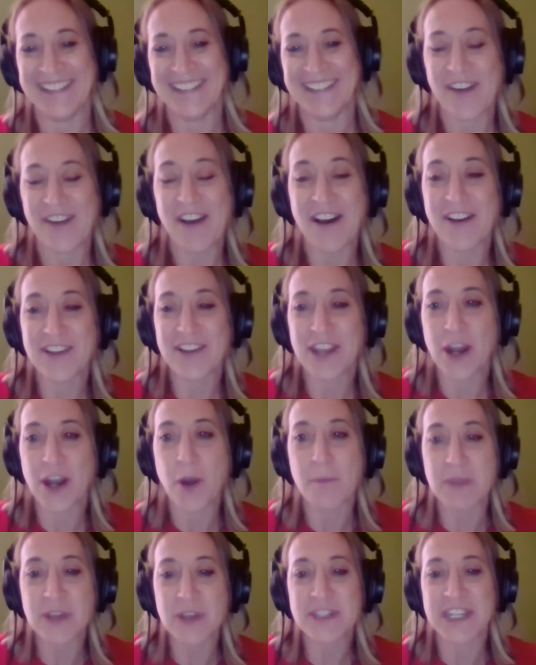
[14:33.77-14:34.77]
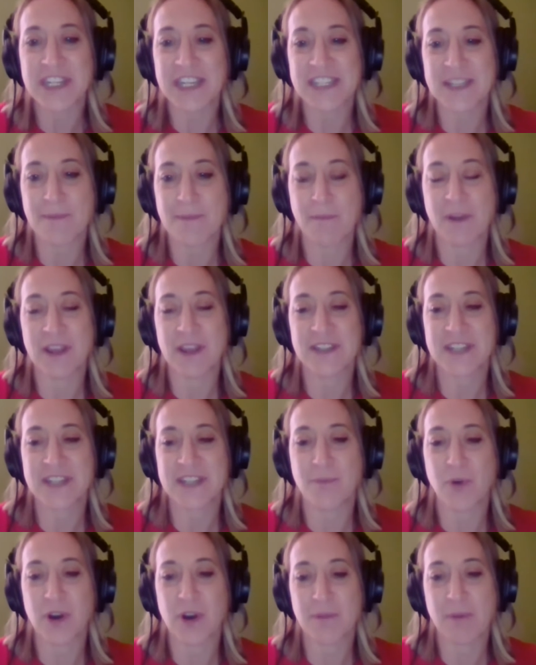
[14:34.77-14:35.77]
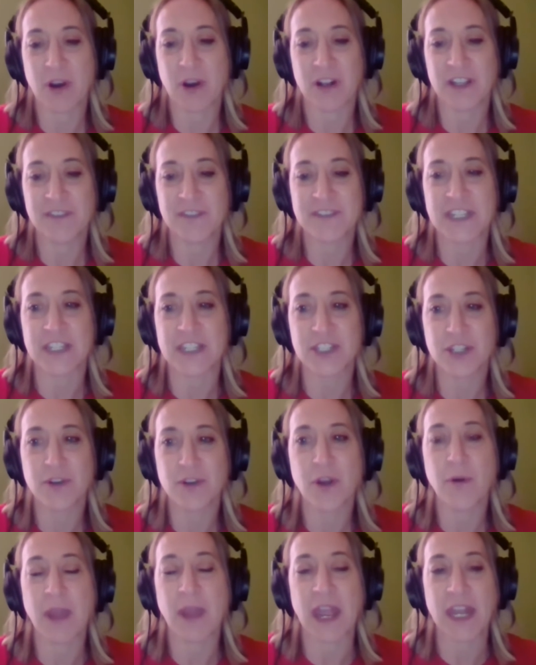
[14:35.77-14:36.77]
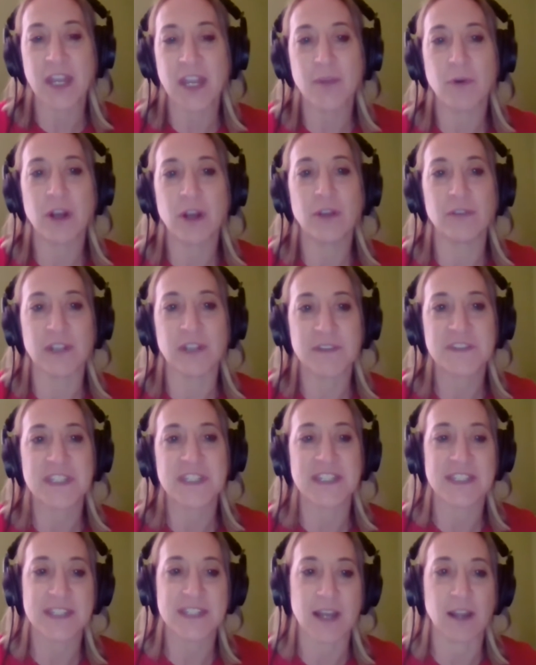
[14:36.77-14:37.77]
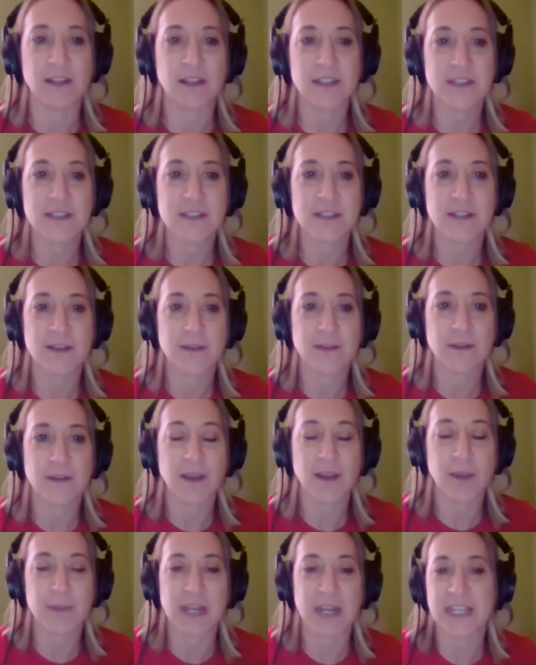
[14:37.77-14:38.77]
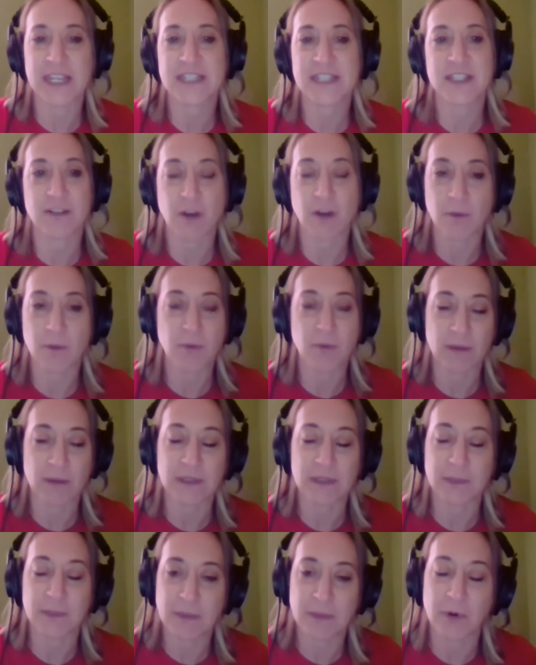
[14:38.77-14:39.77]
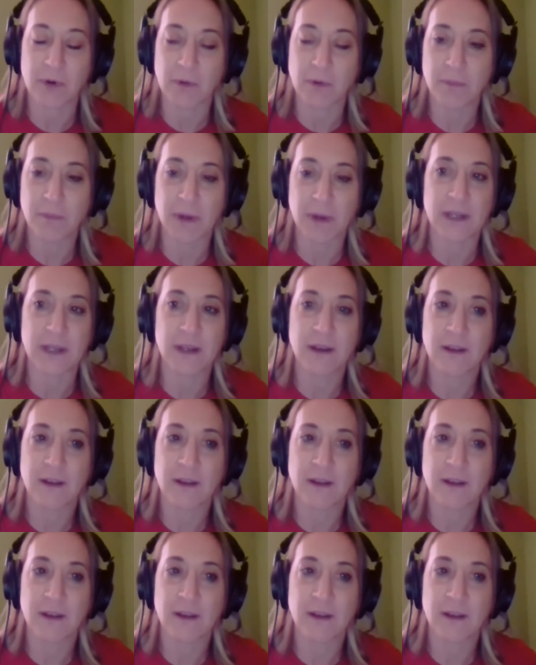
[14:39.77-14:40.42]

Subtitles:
Well, music is an important part of lifting. Do you know anyone who lifts in silence? I mean, I guess there are probably people, but.